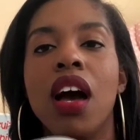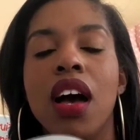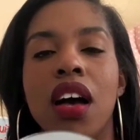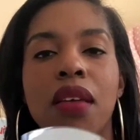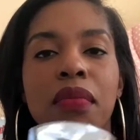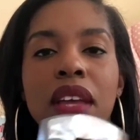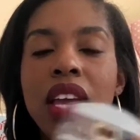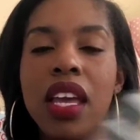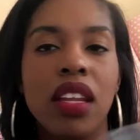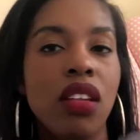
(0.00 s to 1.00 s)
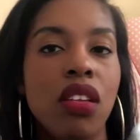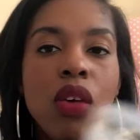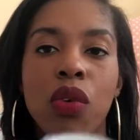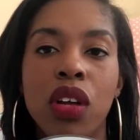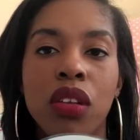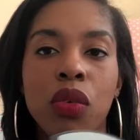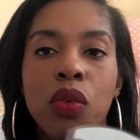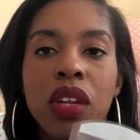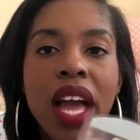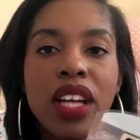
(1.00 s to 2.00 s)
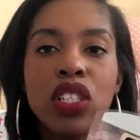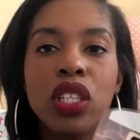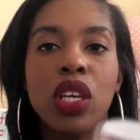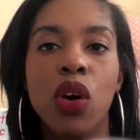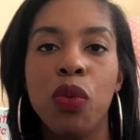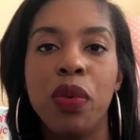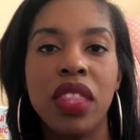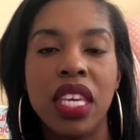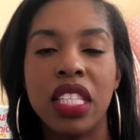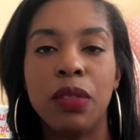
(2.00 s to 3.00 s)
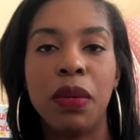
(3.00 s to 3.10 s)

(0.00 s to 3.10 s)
and no one would actually open these